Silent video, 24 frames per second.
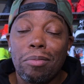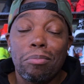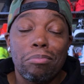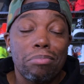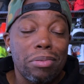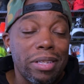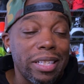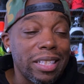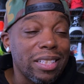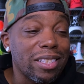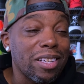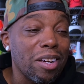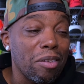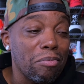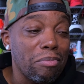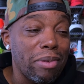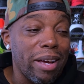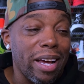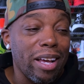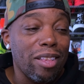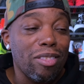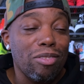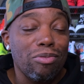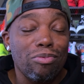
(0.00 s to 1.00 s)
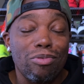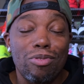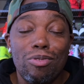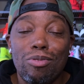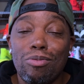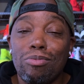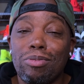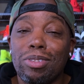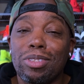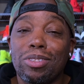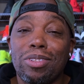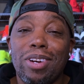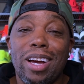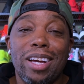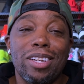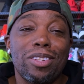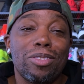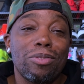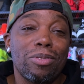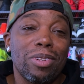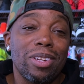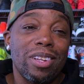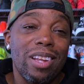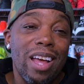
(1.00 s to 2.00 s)
Please come back through. We'll try and
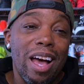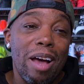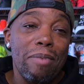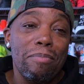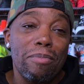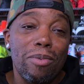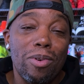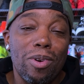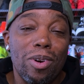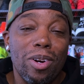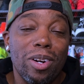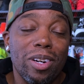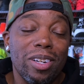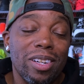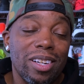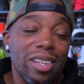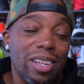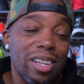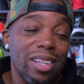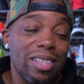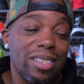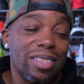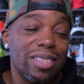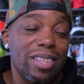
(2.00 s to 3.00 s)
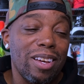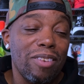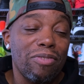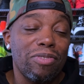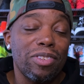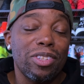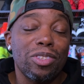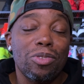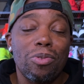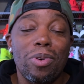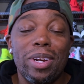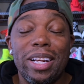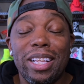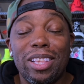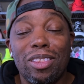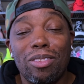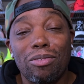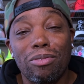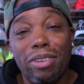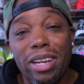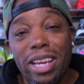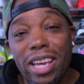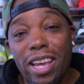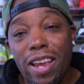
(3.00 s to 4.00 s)
do a lot more stuff in
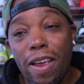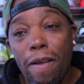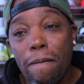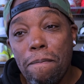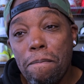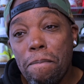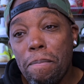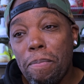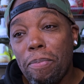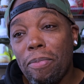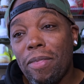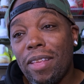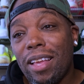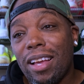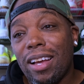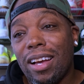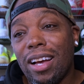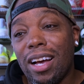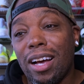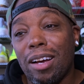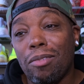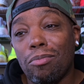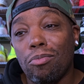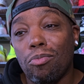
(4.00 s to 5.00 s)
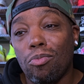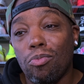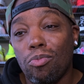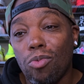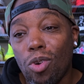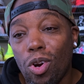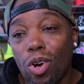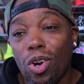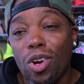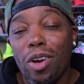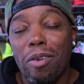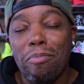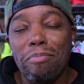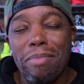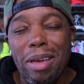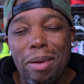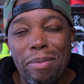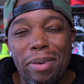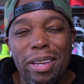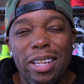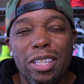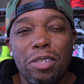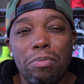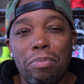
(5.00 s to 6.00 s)
23. Work on
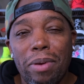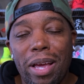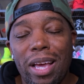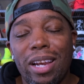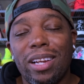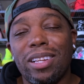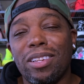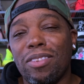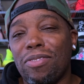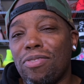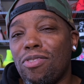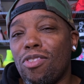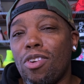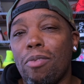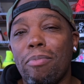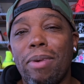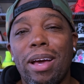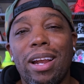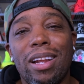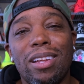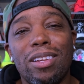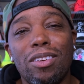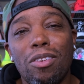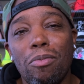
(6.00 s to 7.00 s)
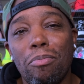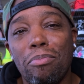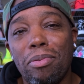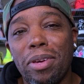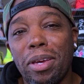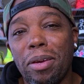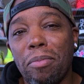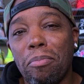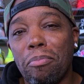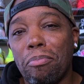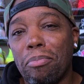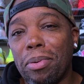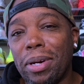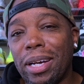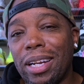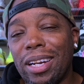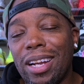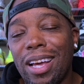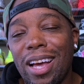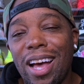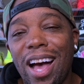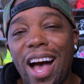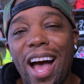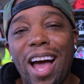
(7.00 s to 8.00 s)
maybe expanding the format a little bit, but
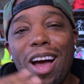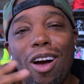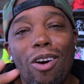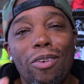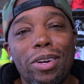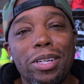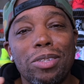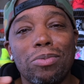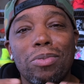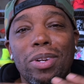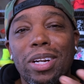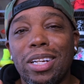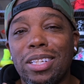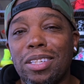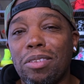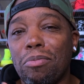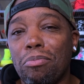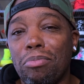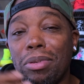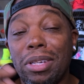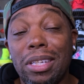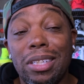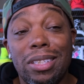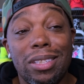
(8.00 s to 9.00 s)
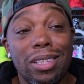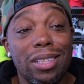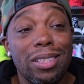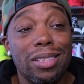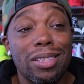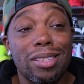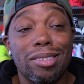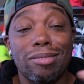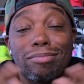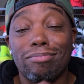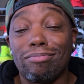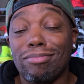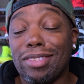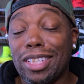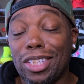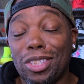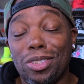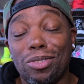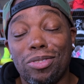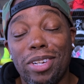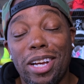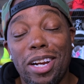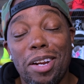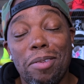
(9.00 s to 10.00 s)
I always want it to be just a
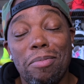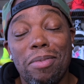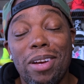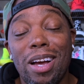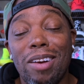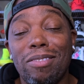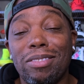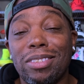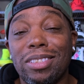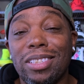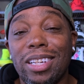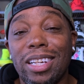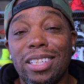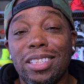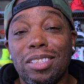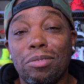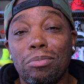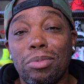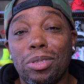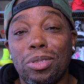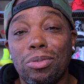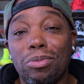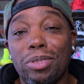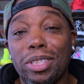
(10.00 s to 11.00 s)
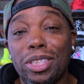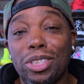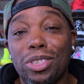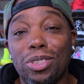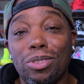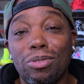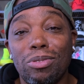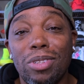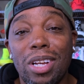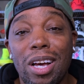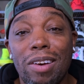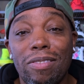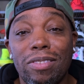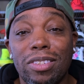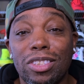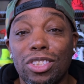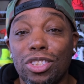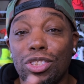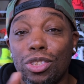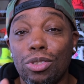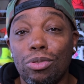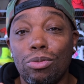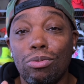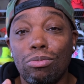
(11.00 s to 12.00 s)
straight up conversation between shoe lovers,
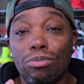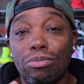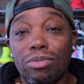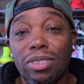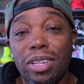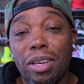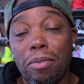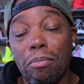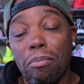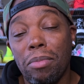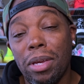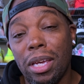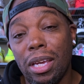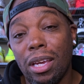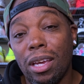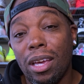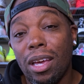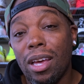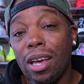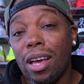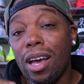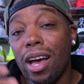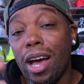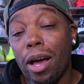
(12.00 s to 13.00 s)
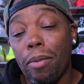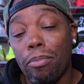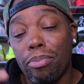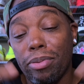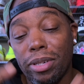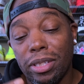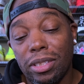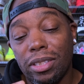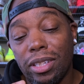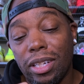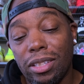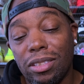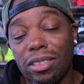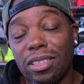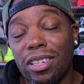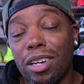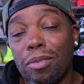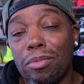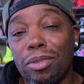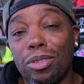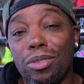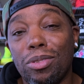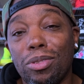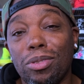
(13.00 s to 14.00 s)
you and me. I appreciate you
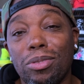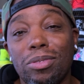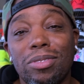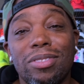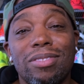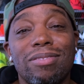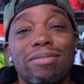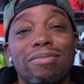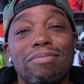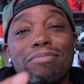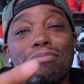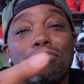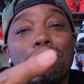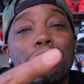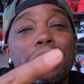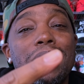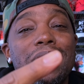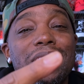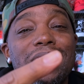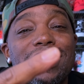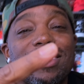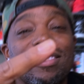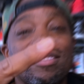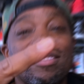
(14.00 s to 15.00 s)
coming through. Peace.